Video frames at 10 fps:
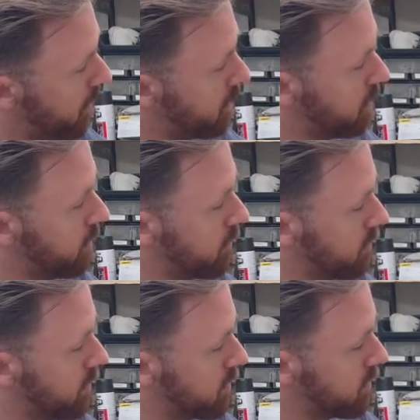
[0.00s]
then you
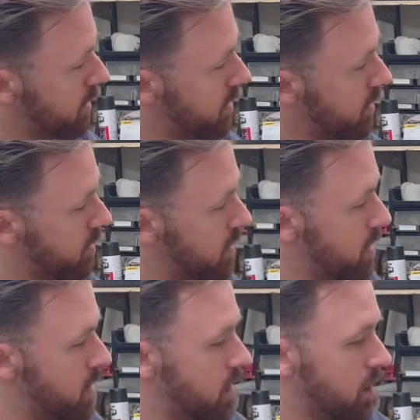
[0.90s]
sort of just slot it in
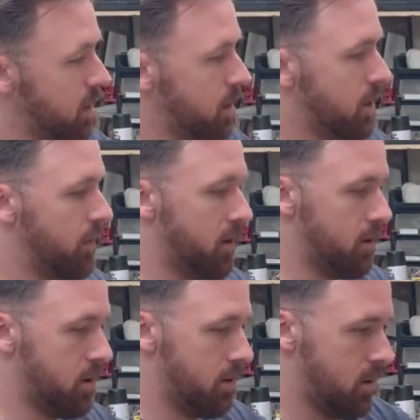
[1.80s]
that, and then
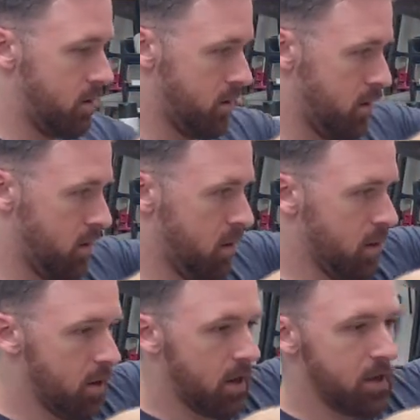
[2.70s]

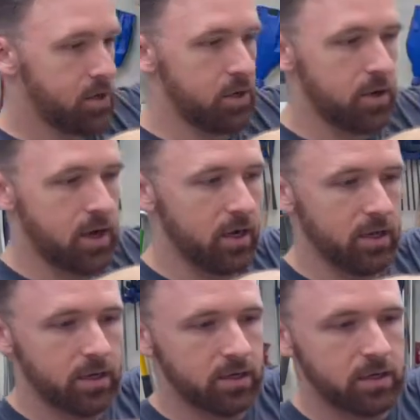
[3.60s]
as you drive
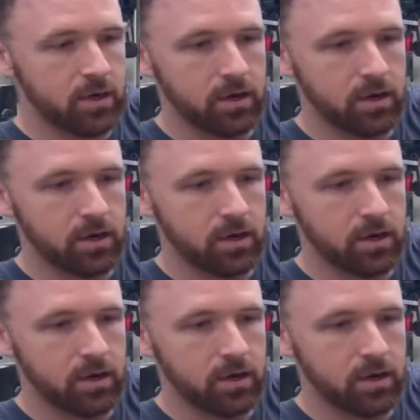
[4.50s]
this,